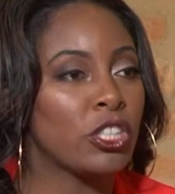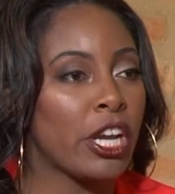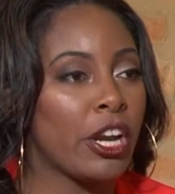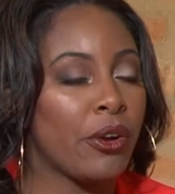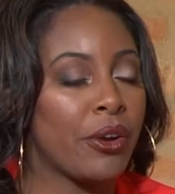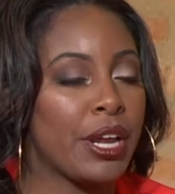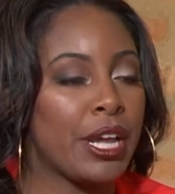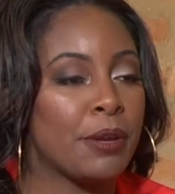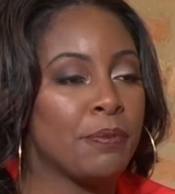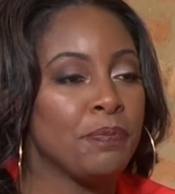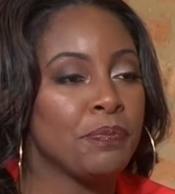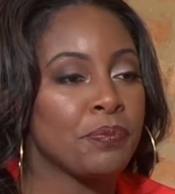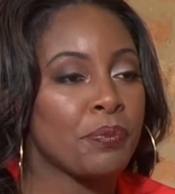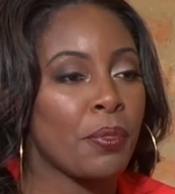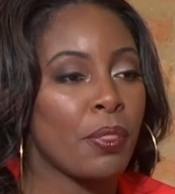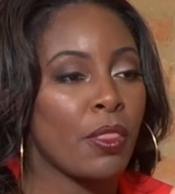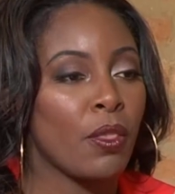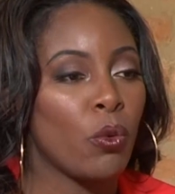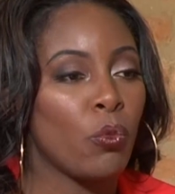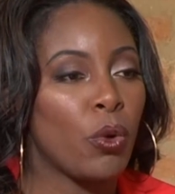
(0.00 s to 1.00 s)
Jared,
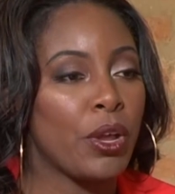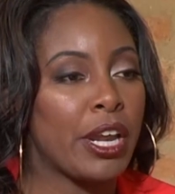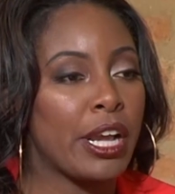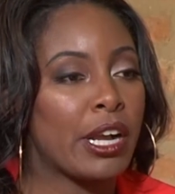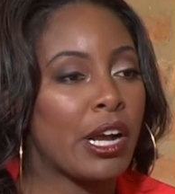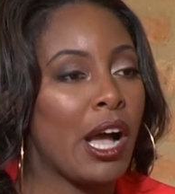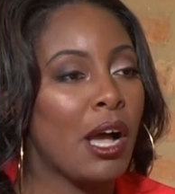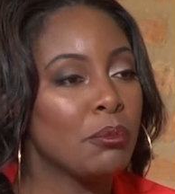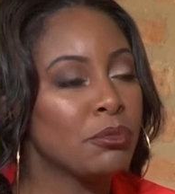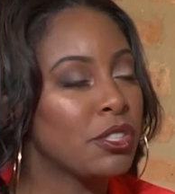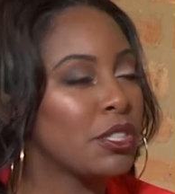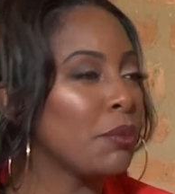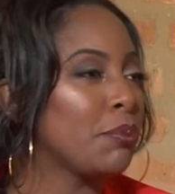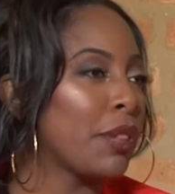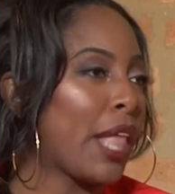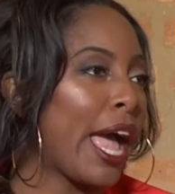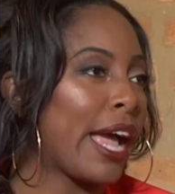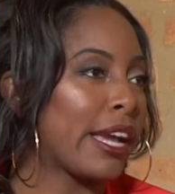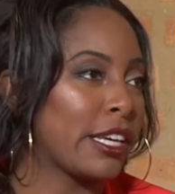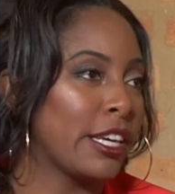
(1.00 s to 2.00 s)
when it comes to
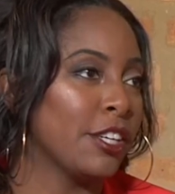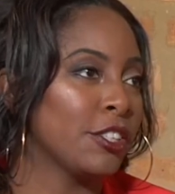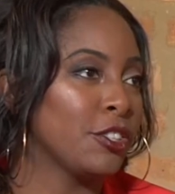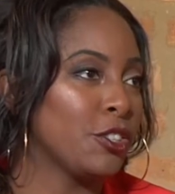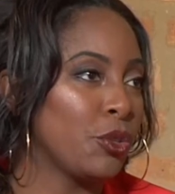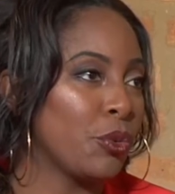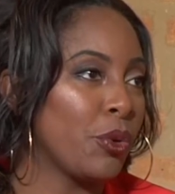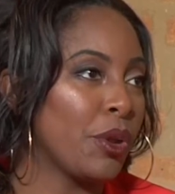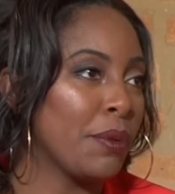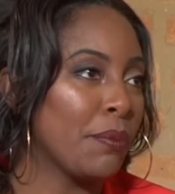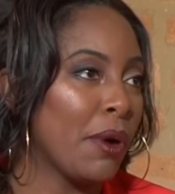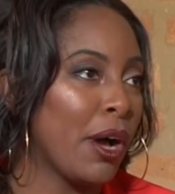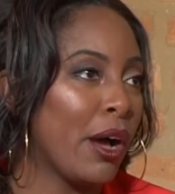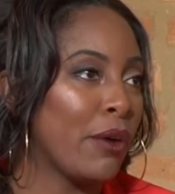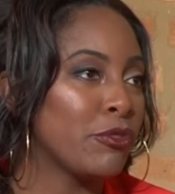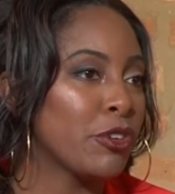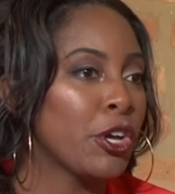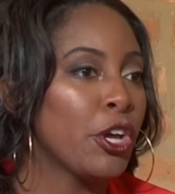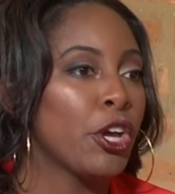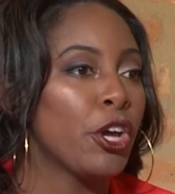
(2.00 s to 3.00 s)
Black History
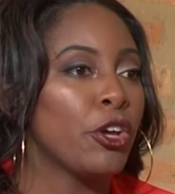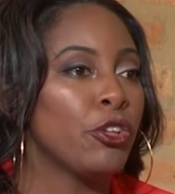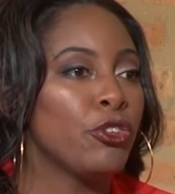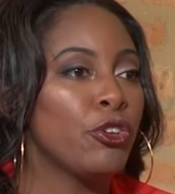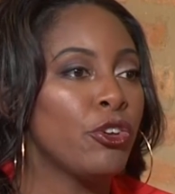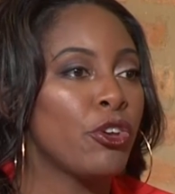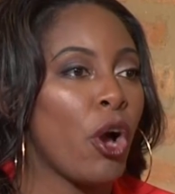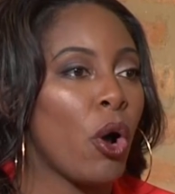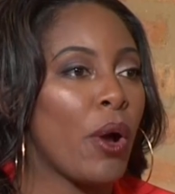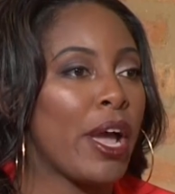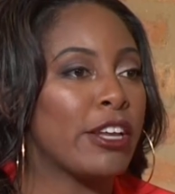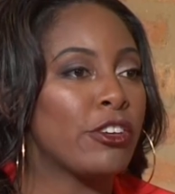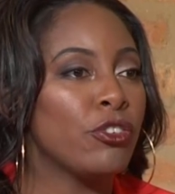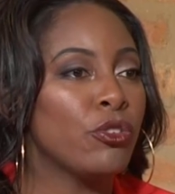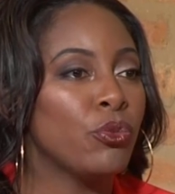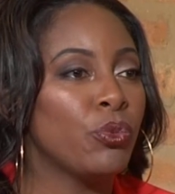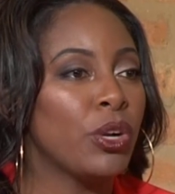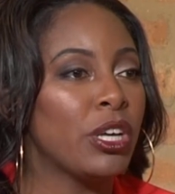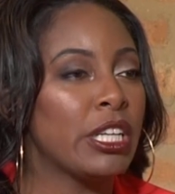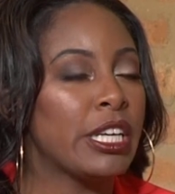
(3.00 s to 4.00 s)
Month, you know, and
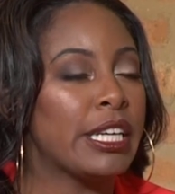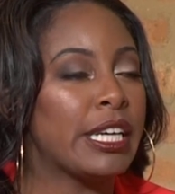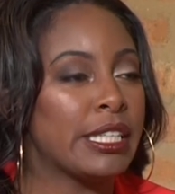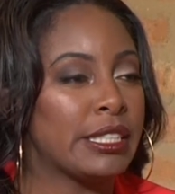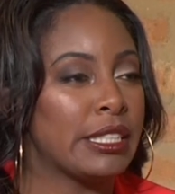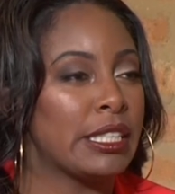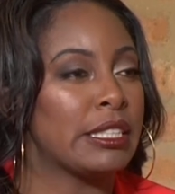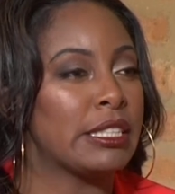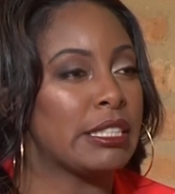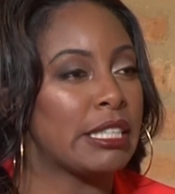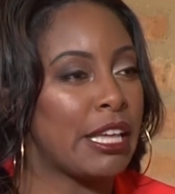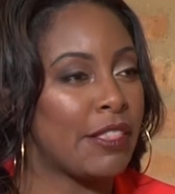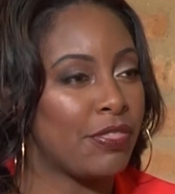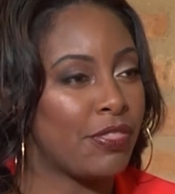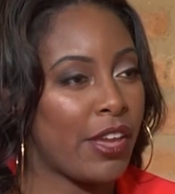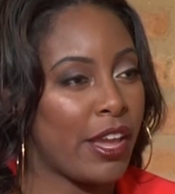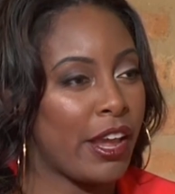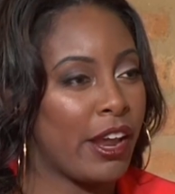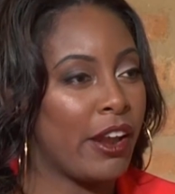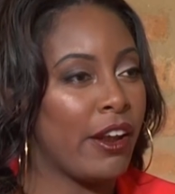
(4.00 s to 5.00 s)
you really get to
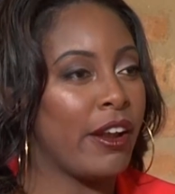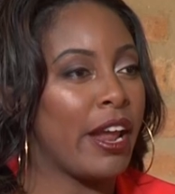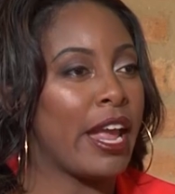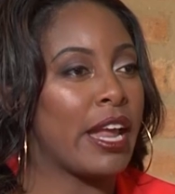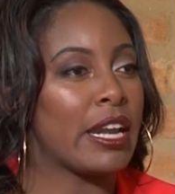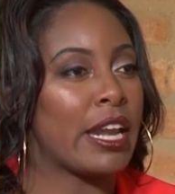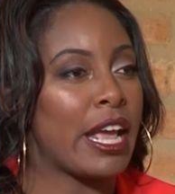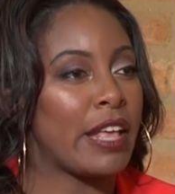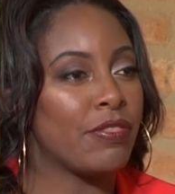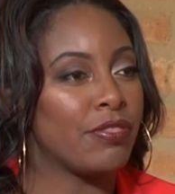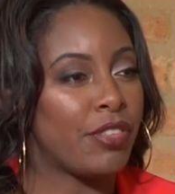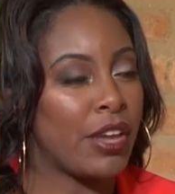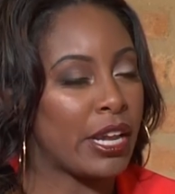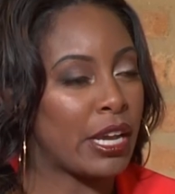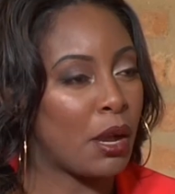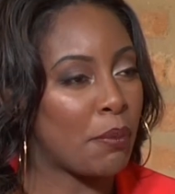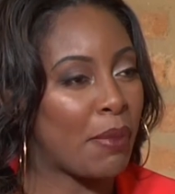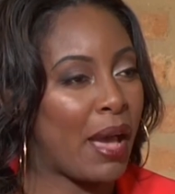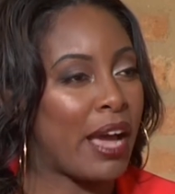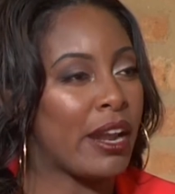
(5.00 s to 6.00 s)
sit there and
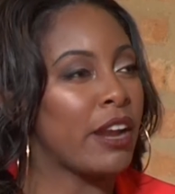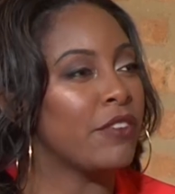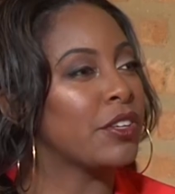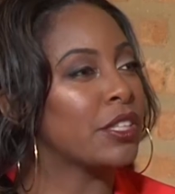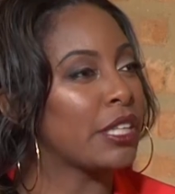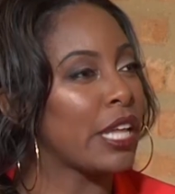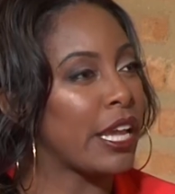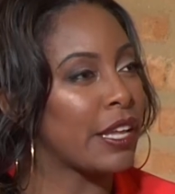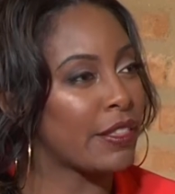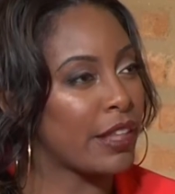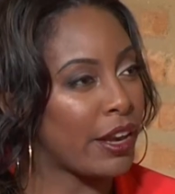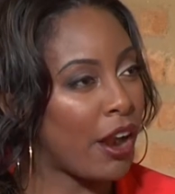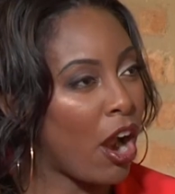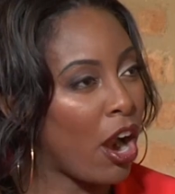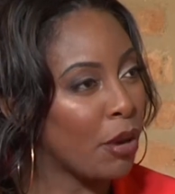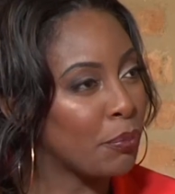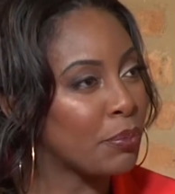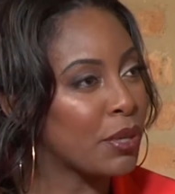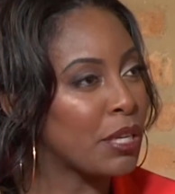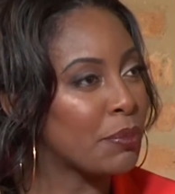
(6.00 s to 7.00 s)
think about everything that
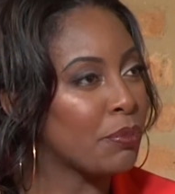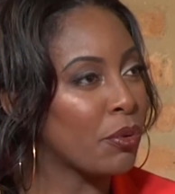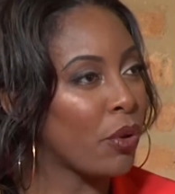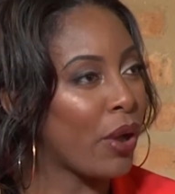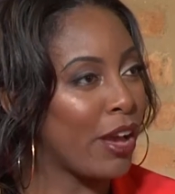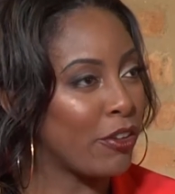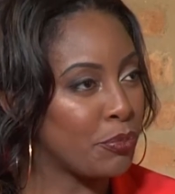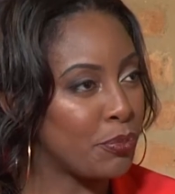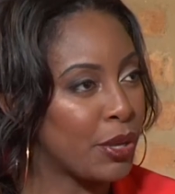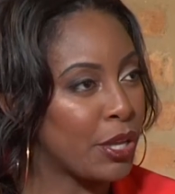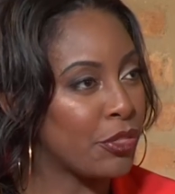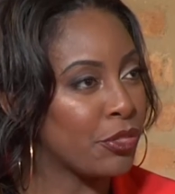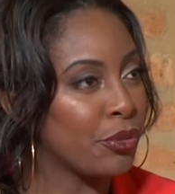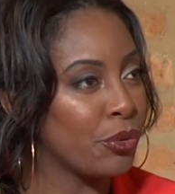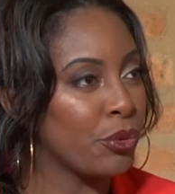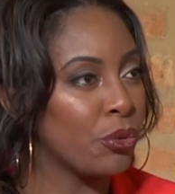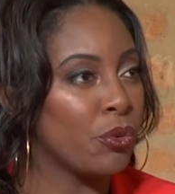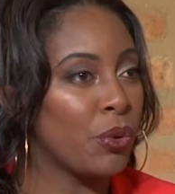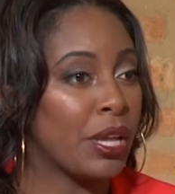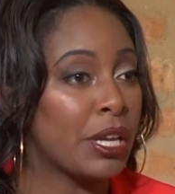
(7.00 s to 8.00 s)
our people have been
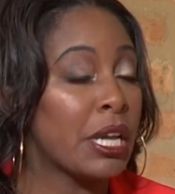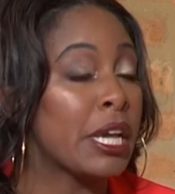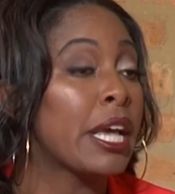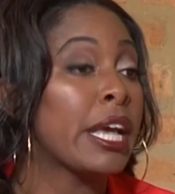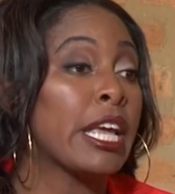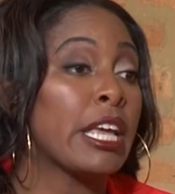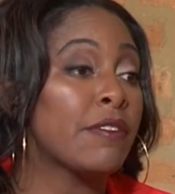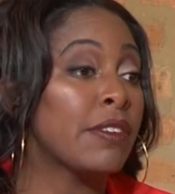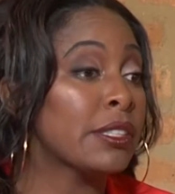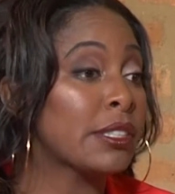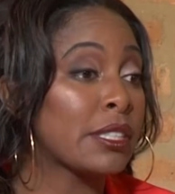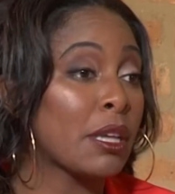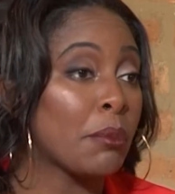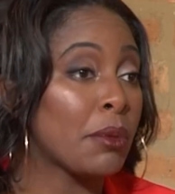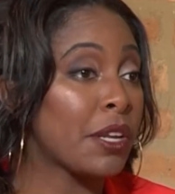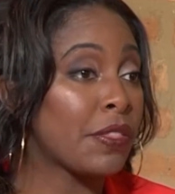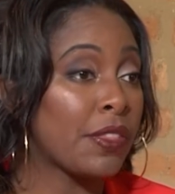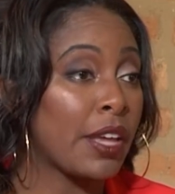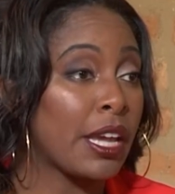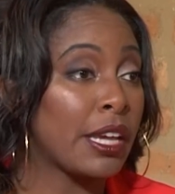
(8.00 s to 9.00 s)
through and even
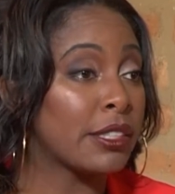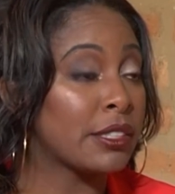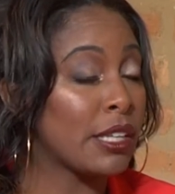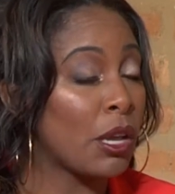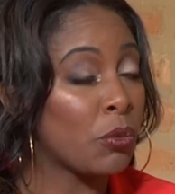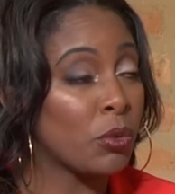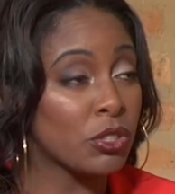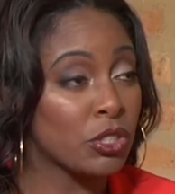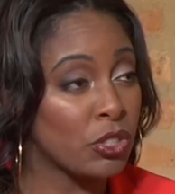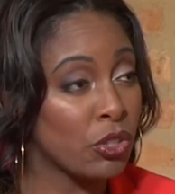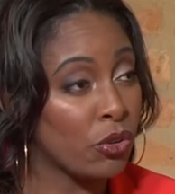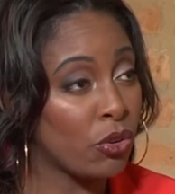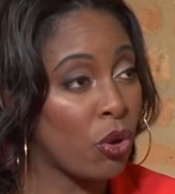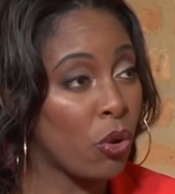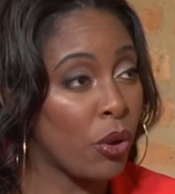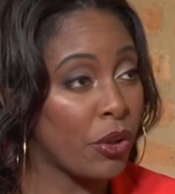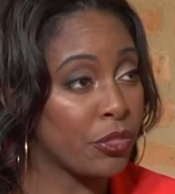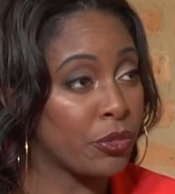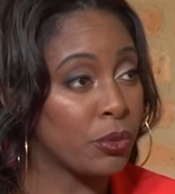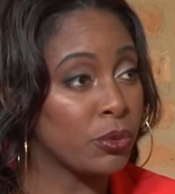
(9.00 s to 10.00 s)
some of the things that we're still
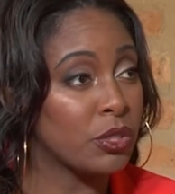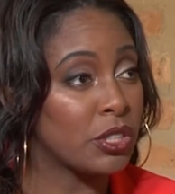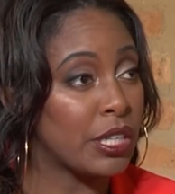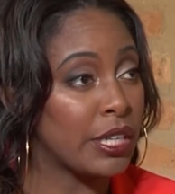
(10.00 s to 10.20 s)
going through